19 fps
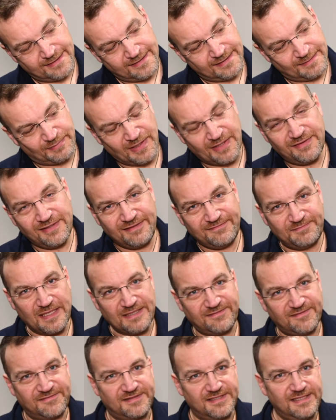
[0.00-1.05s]
The Browning
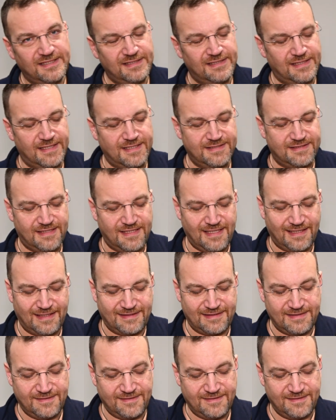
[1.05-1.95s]
B15 is a